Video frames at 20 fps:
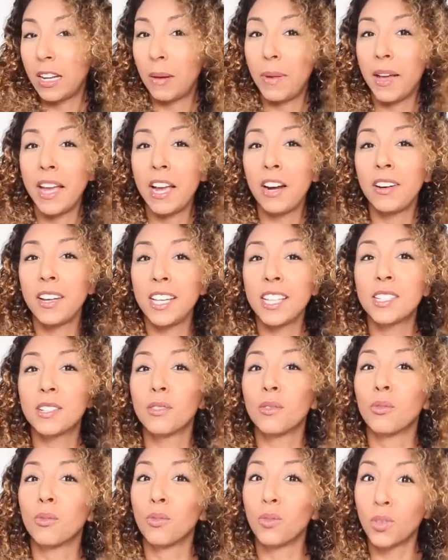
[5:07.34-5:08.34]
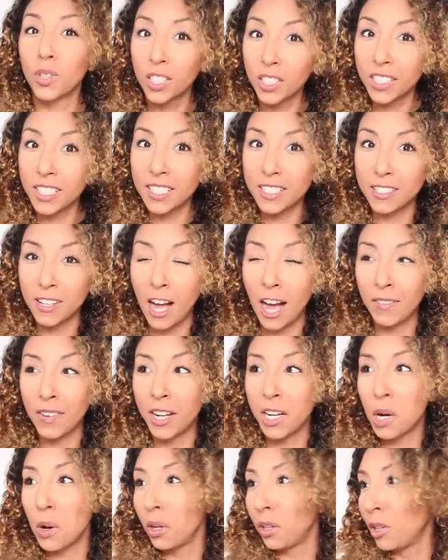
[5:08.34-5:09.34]
Now my hair is really soft.
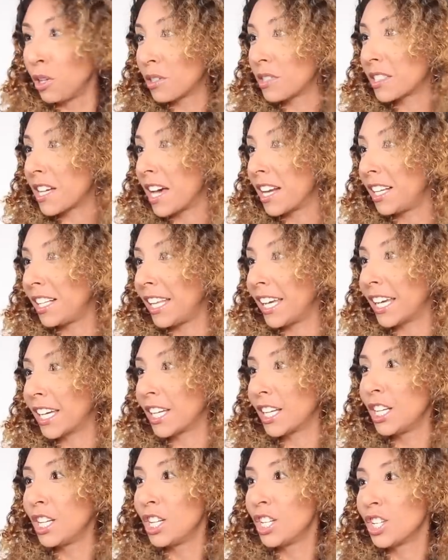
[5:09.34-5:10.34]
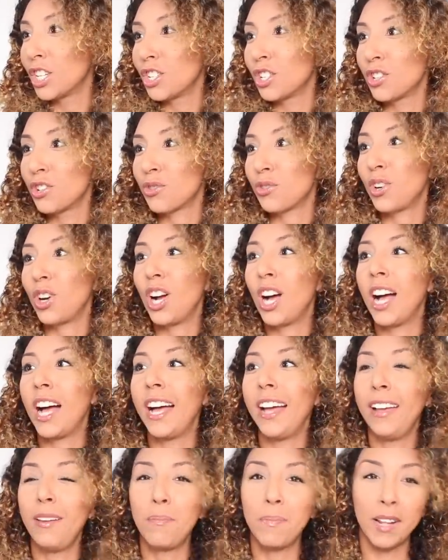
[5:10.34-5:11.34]
I know it looks kind of like
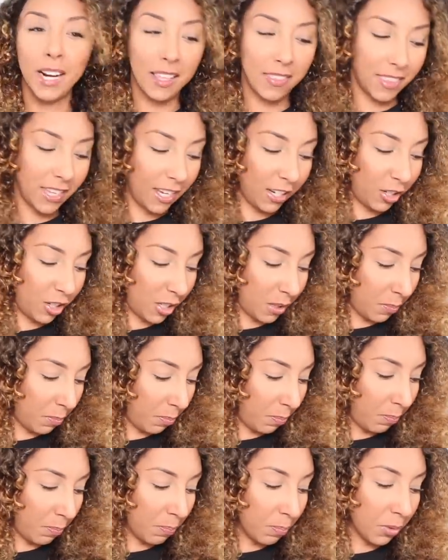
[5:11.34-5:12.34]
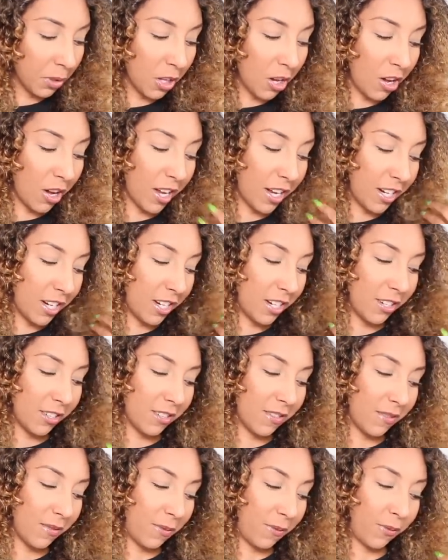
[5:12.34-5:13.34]
dry, but I think just blonde
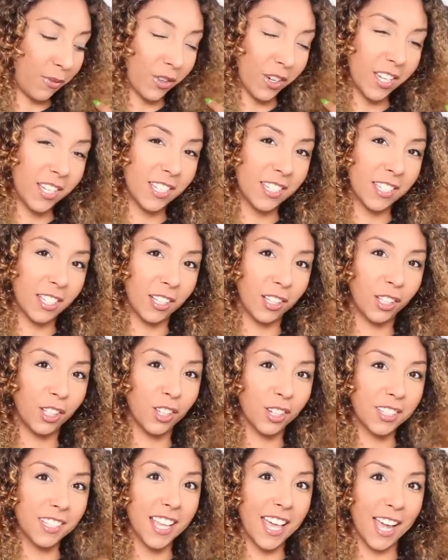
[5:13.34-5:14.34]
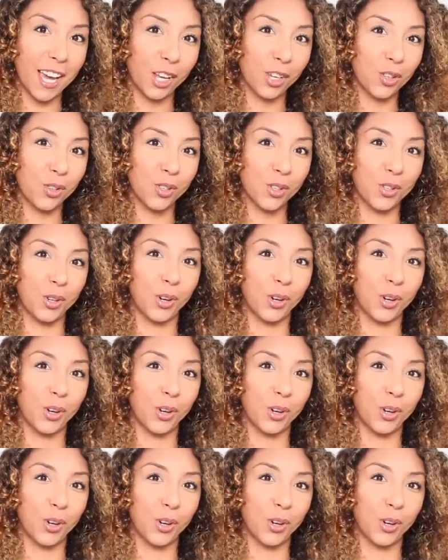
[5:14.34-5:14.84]
frizz looks extra